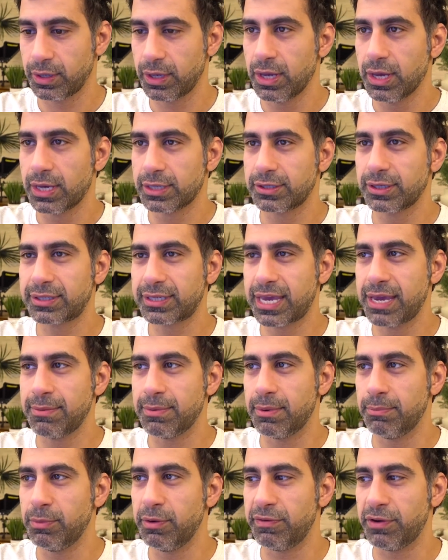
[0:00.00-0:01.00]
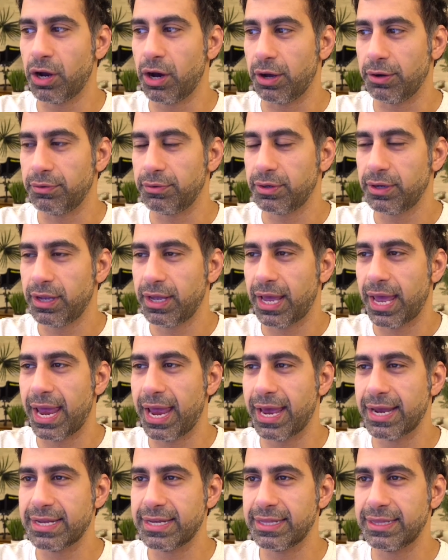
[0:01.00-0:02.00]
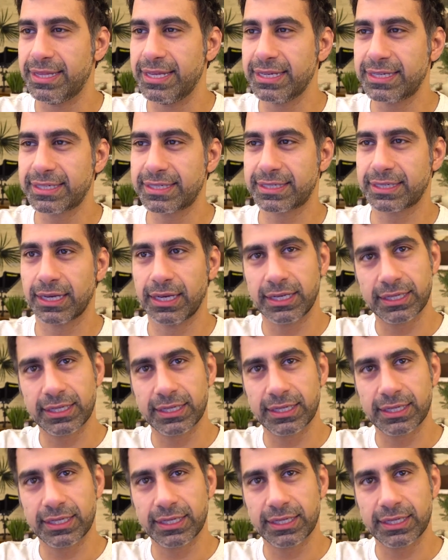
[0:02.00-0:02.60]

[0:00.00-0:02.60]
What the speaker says: So let's keep moving on. And this